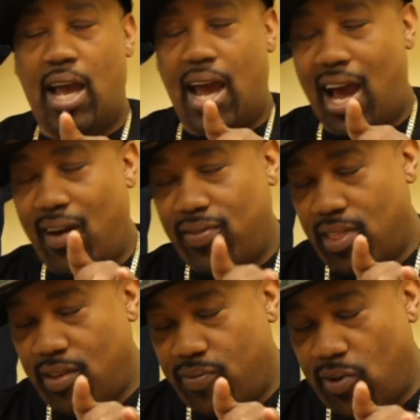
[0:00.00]
After
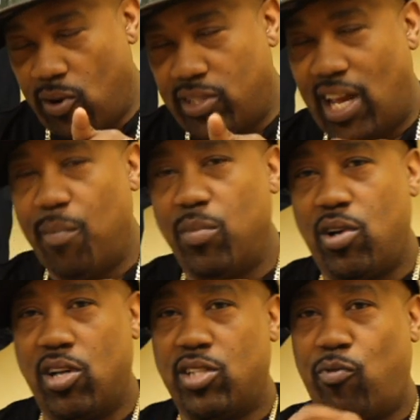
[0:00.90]
the first album,
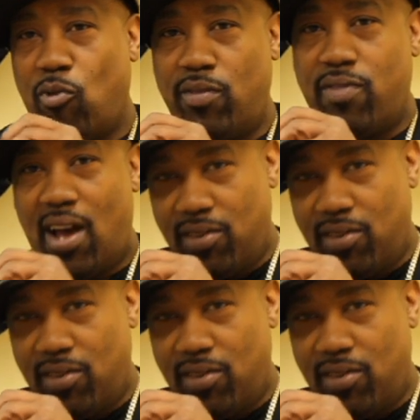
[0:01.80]
cause 45